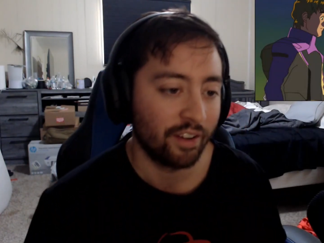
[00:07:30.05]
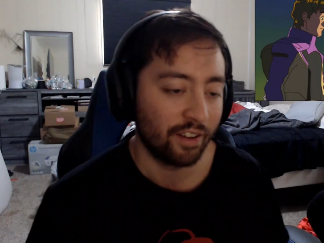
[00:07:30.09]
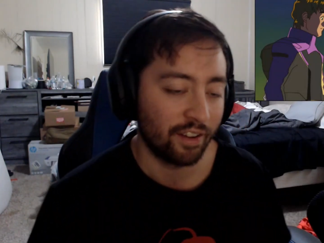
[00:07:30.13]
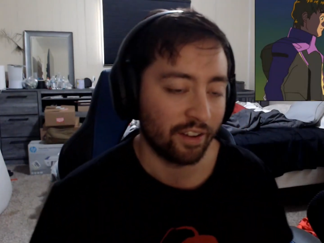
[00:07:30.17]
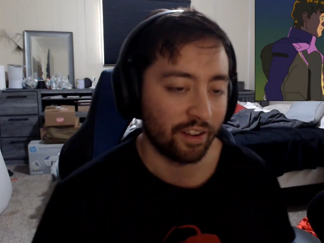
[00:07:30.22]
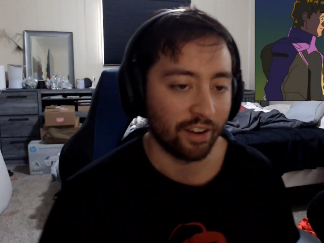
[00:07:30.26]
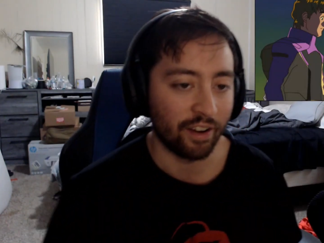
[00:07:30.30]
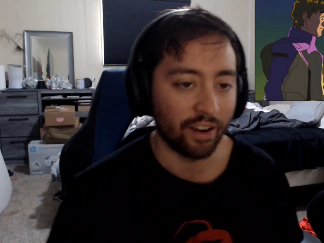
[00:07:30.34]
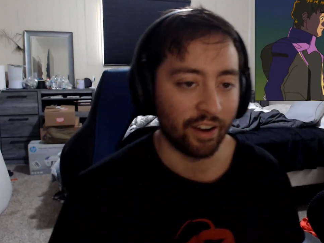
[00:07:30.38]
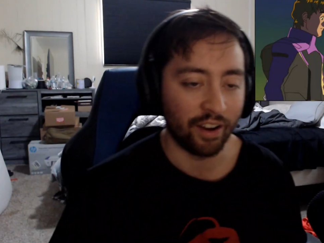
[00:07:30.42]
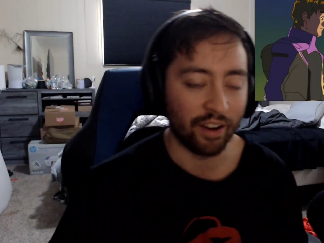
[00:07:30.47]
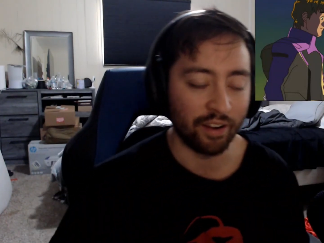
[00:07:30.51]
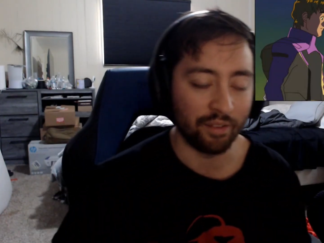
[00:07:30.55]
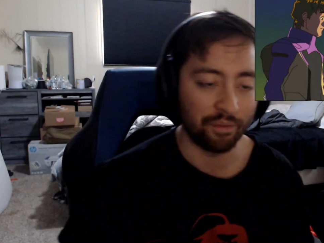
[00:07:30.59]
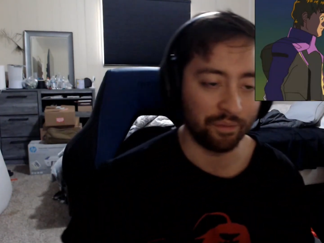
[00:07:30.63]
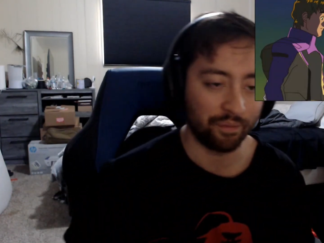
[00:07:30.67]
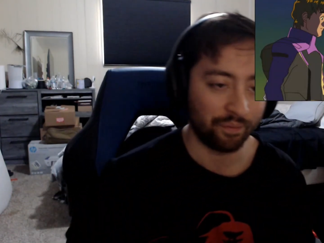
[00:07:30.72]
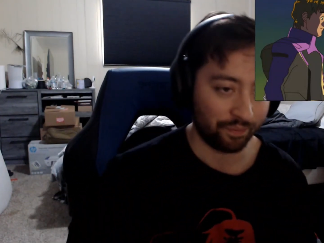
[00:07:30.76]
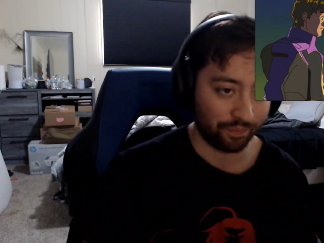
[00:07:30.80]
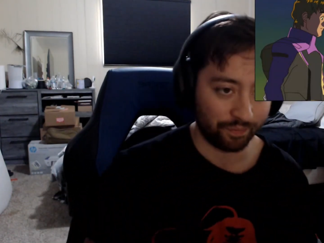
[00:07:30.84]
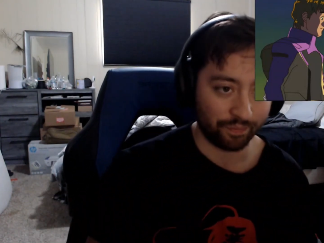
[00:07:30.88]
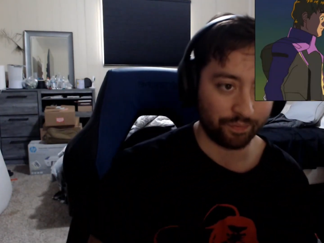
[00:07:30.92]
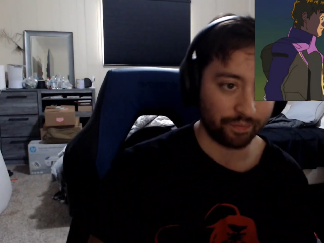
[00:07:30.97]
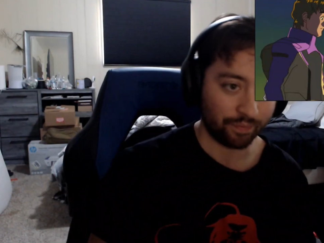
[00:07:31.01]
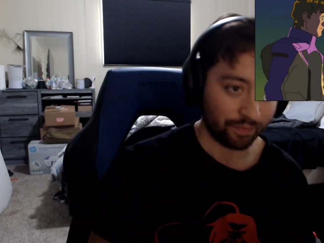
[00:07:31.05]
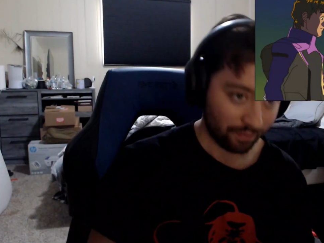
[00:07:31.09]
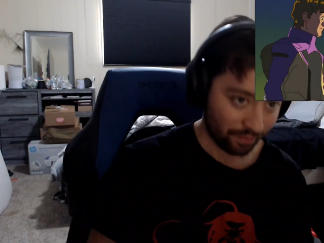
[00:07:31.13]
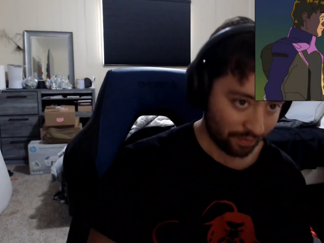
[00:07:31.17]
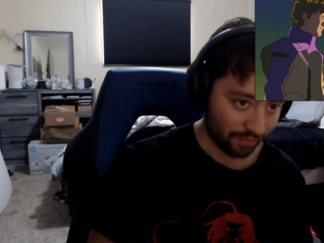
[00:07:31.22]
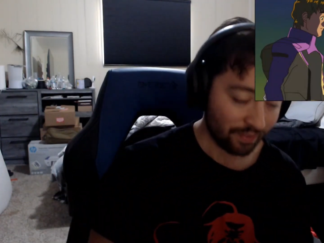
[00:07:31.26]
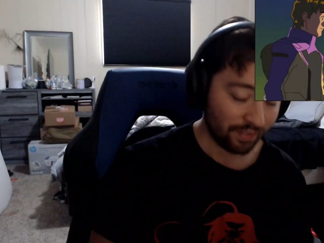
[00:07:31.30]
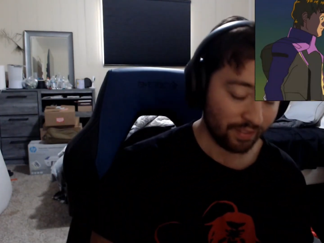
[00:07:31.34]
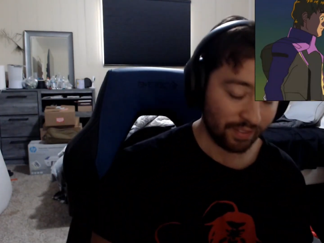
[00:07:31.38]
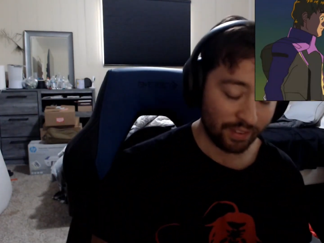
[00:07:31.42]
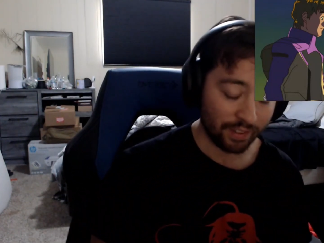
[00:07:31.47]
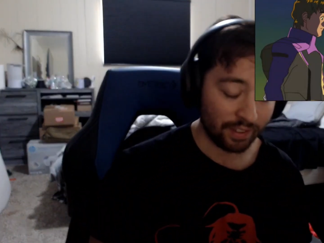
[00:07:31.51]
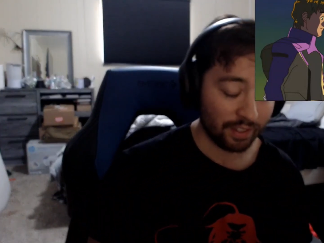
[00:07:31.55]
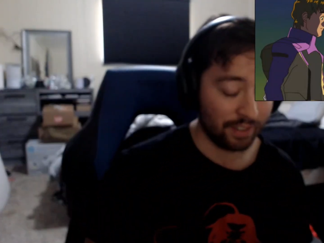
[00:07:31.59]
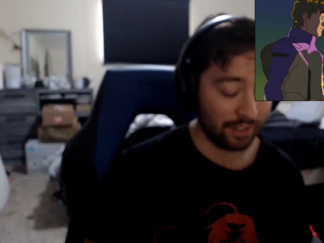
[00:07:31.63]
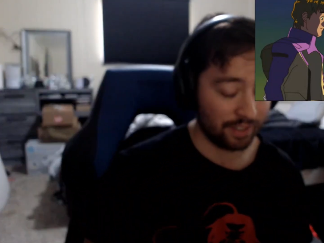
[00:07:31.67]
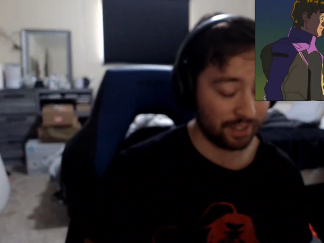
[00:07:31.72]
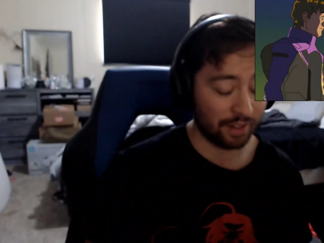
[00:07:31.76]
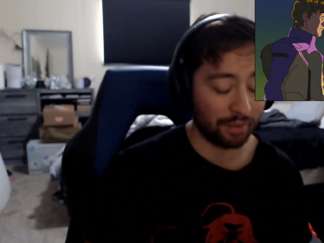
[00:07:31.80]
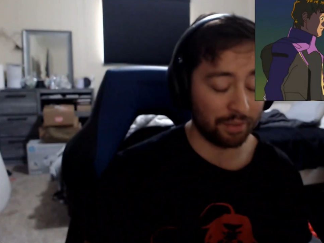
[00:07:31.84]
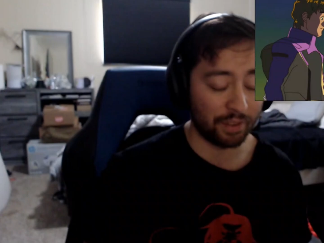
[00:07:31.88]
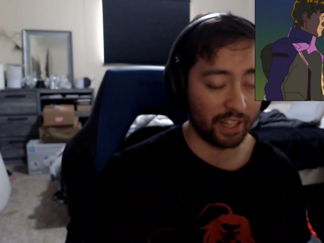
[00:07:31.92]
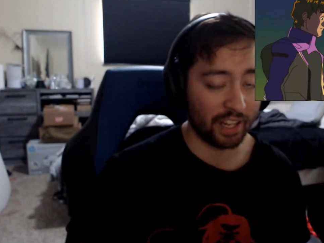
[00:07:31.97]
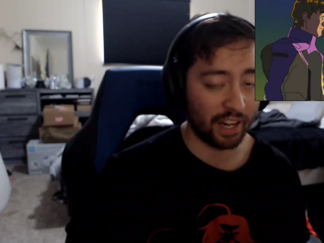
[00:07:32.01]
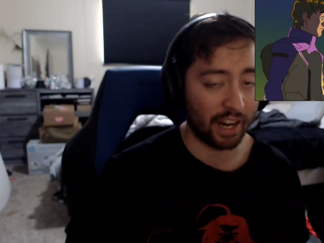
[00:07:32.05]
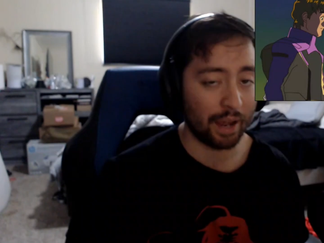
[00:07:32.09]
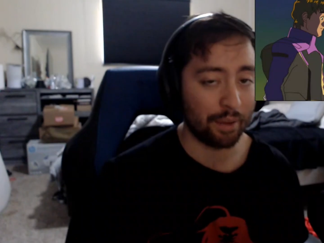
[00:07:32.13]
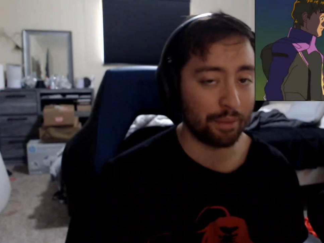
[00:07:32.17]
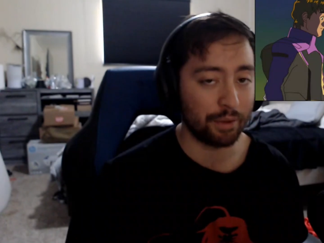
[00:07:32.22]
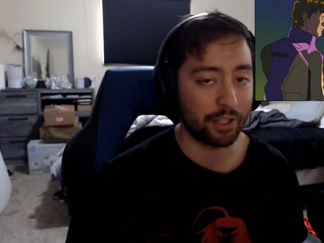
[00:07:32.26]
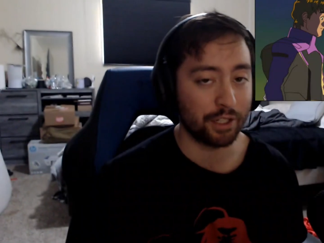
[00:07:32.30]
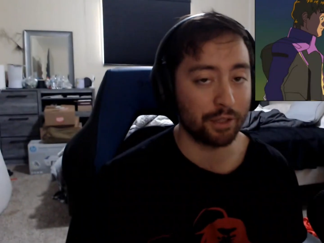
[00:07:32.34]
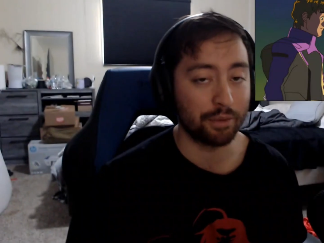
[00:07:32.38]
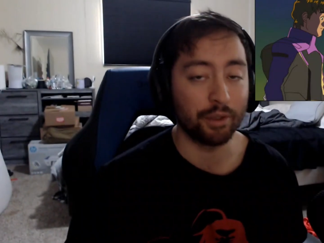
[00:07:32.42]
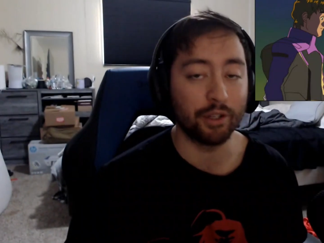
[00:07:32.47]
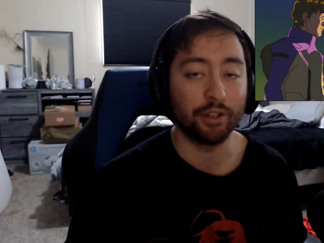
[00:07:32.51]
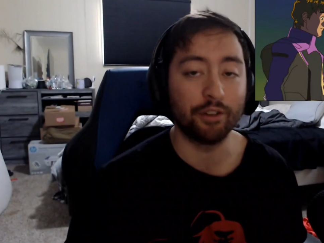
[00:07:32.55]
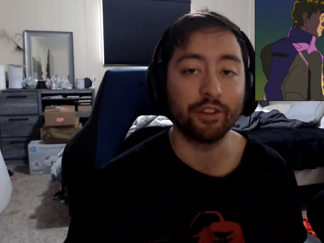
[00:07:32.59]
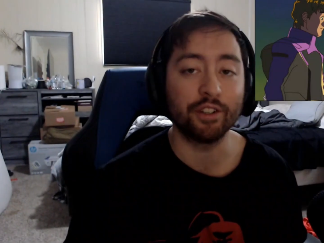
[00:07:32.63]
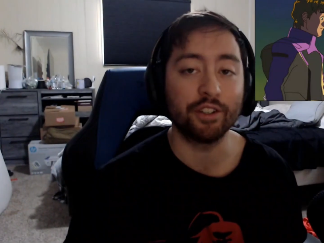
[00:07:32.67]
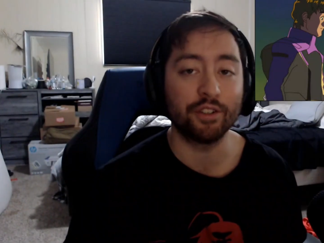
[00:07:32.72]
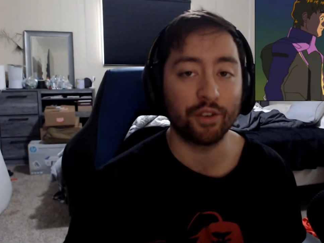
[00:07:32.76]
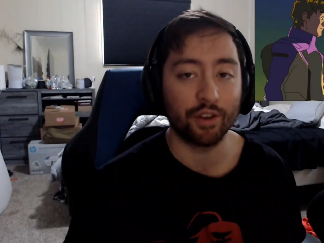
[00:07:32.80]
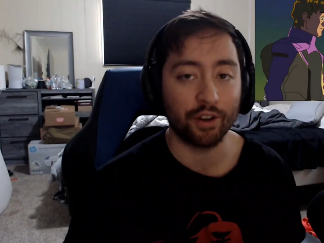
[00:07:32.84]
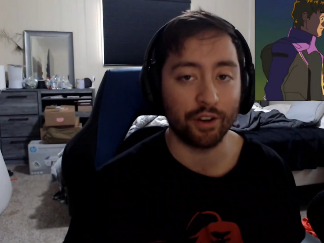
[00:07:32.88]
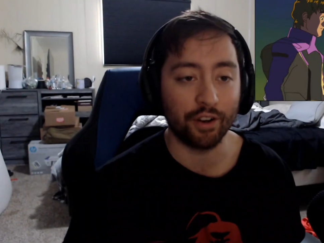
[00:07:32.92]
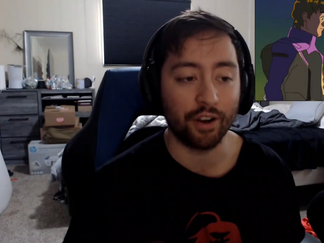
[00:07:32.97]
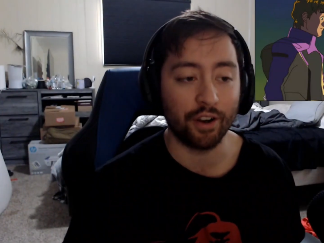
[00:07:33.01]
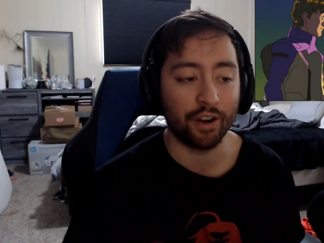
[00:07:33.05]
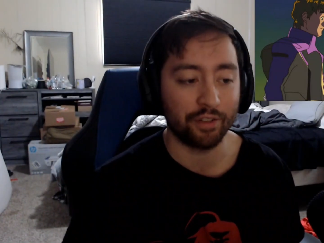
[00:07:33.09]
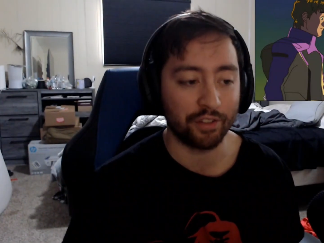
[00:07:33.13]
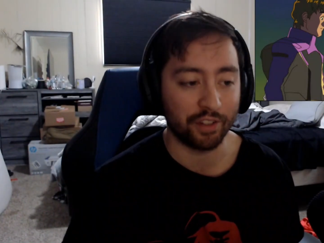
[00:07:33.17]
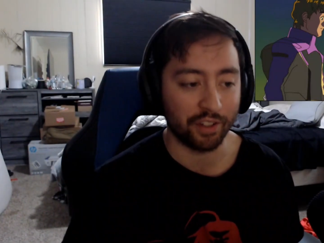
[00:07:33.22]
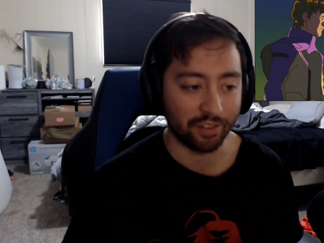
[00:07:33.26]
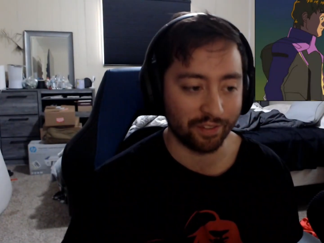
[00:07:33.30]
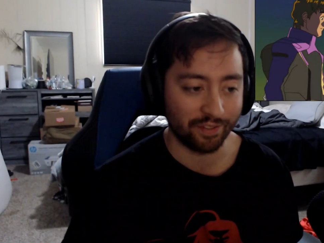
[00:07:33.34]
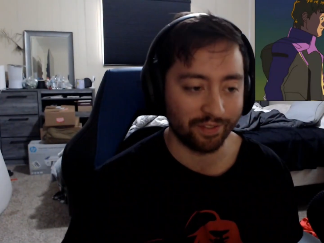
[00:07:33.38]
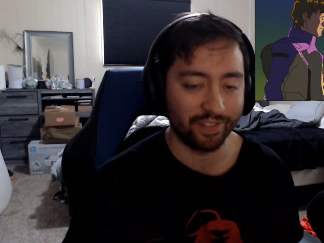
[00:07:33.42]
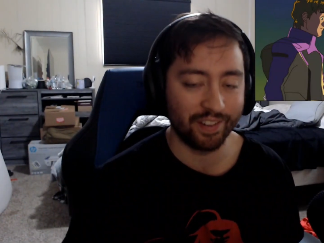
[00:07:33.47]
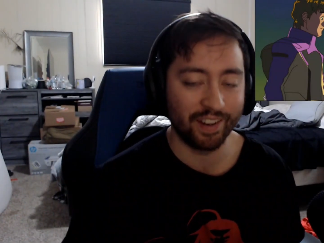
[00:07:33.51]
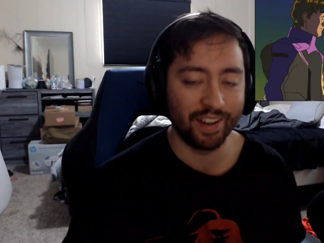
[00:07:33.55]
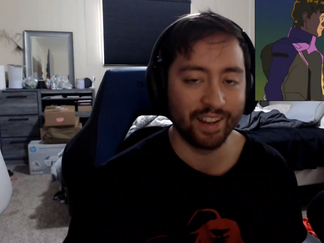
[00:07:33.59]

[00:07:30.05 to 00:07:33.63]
And something that happens in the Middle East very often.